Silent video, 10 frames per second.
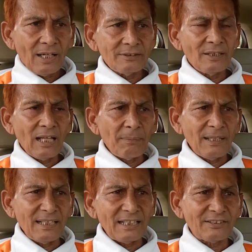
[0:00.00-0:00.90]
And if you
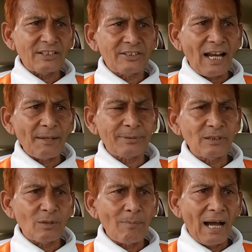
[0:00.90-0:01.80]
are really true
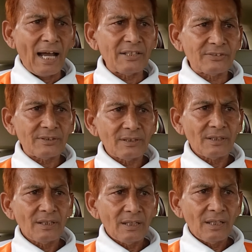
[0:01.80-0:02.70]
to it,
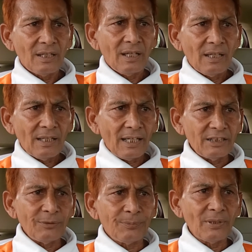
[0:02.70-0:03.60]
and you are whole
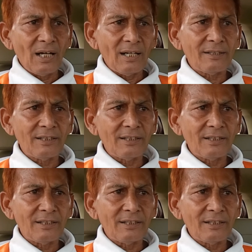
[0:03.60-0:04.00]
to it,